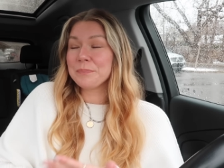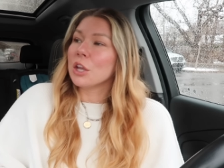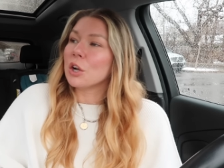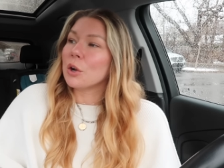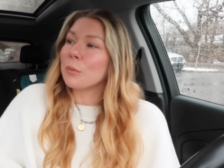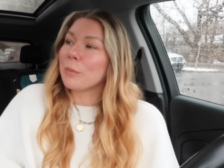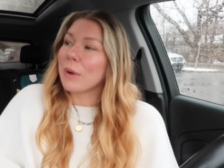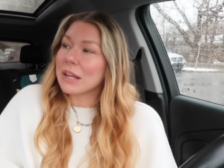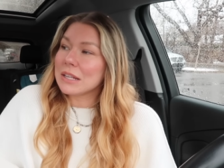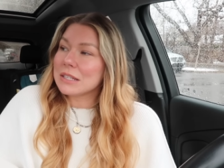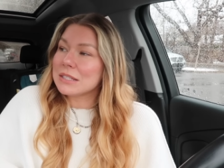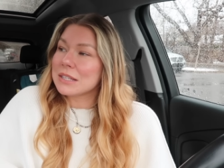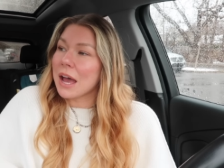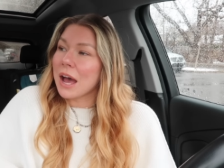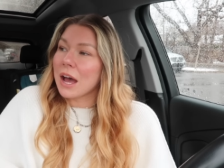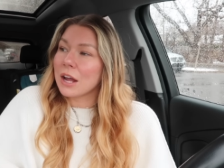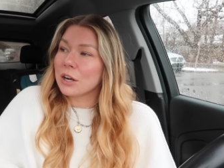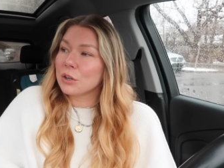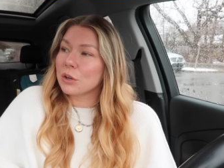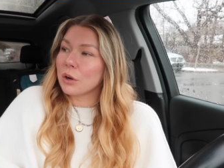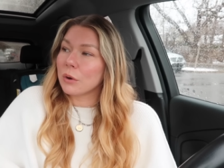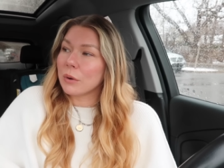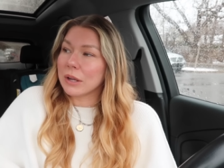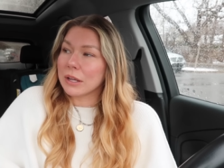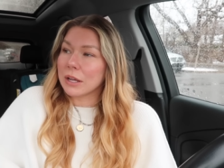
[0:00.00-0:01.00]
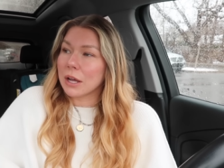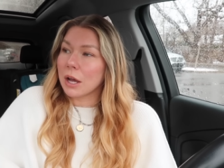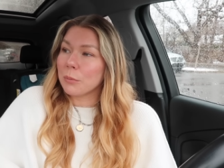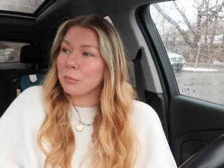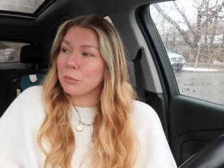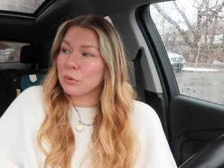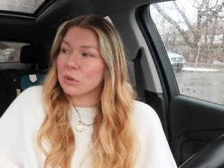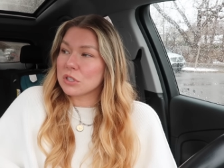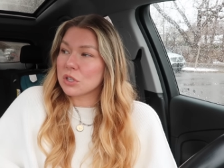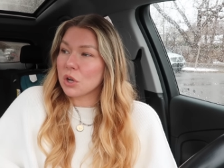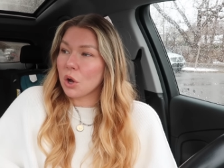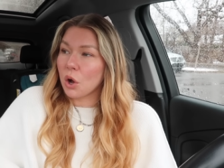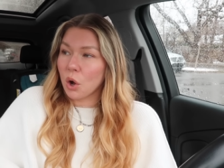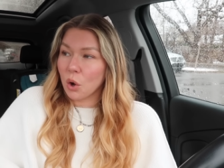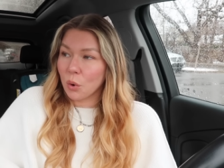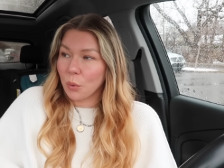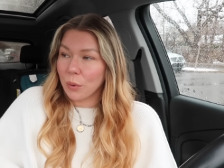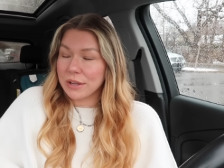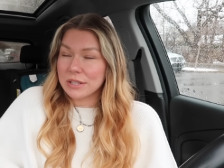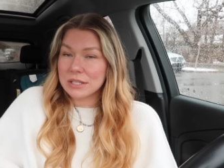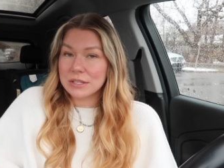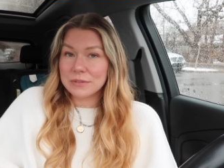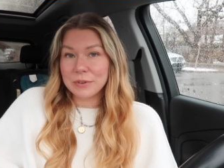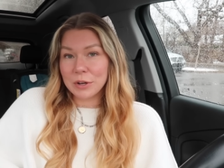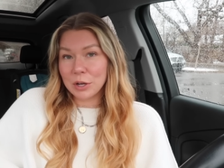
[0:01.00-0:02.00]
You know, my dad growing up was
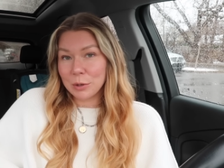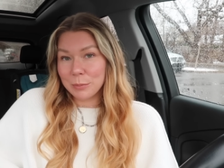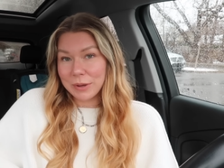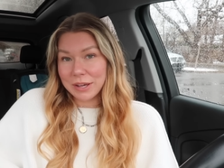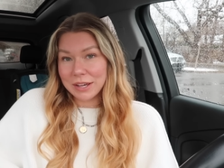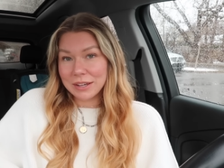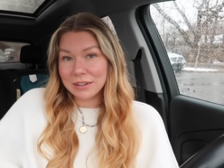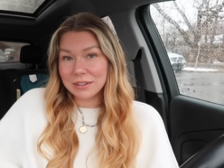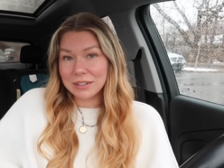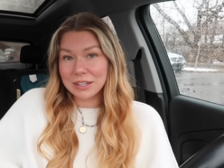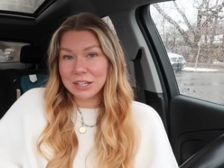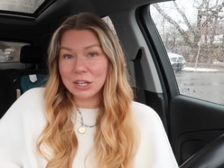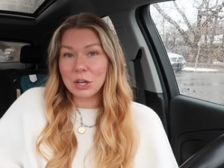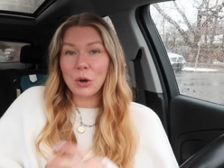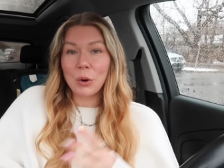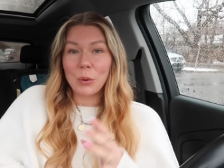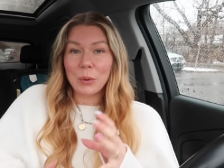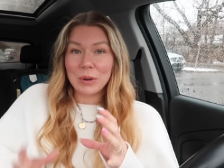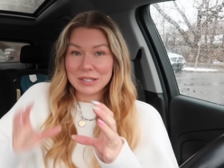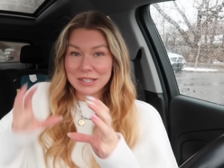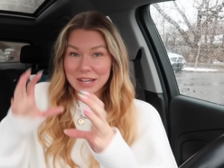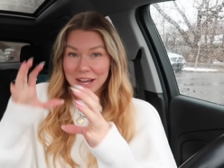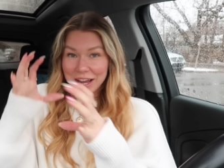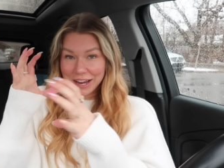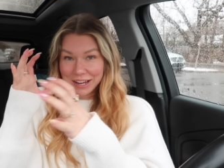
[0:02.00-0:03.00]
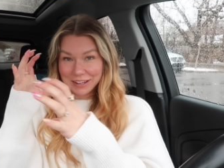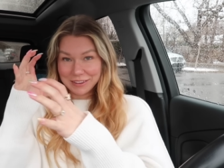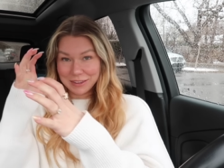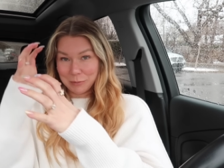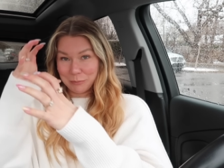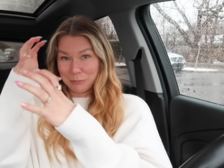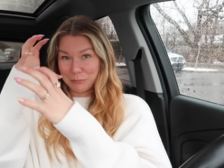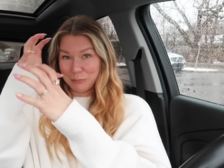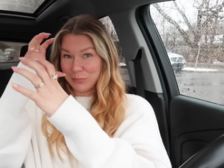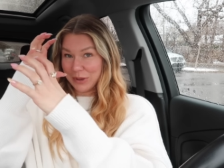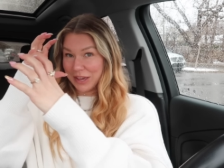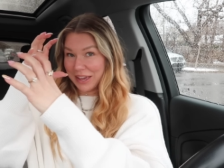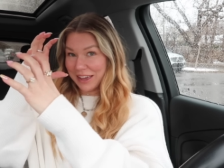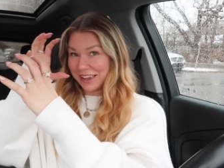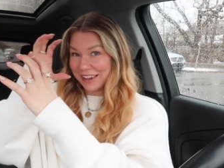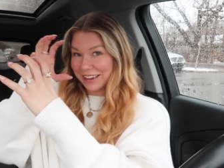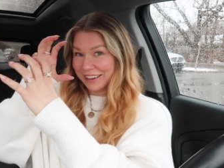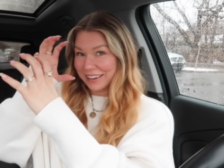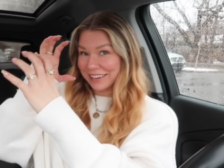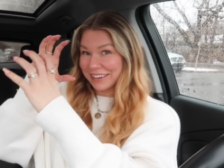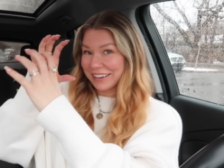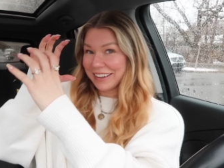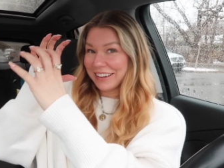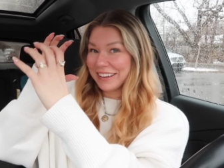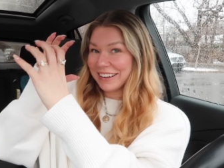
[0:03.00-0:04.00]
always filming. He always had the
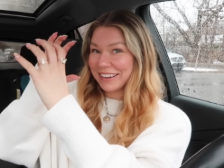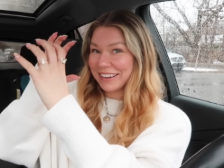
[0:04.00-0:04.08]
big,